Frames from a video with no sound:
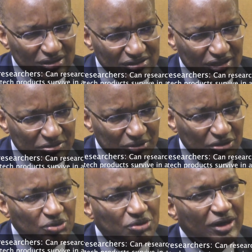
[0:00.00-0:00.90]
does that mean?
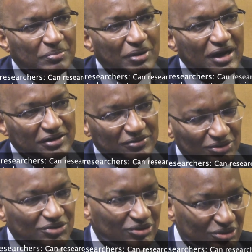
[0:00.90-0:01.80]
Could you unpack it? You
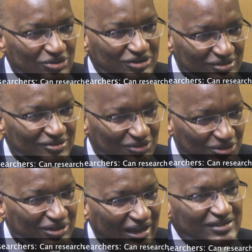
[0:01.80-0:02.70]

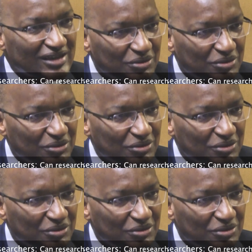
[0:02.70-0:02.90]
don't ask that